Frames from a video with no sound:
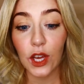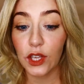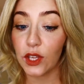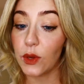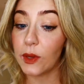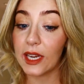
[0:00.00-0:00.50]

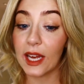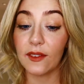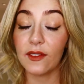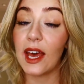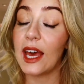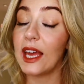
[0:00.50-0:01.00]
You can
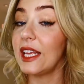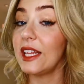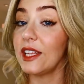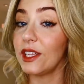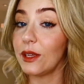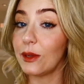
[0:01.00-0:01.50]
have
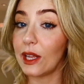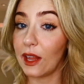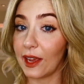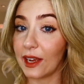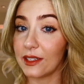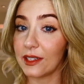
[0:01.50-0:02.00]
anything you'd
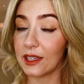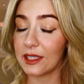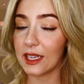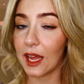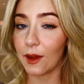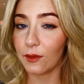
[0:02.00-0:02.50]
like done
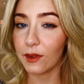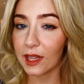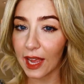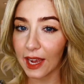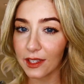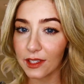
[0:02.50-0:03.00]
to help
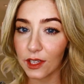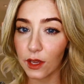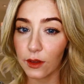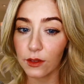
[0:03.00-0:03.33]
relax you.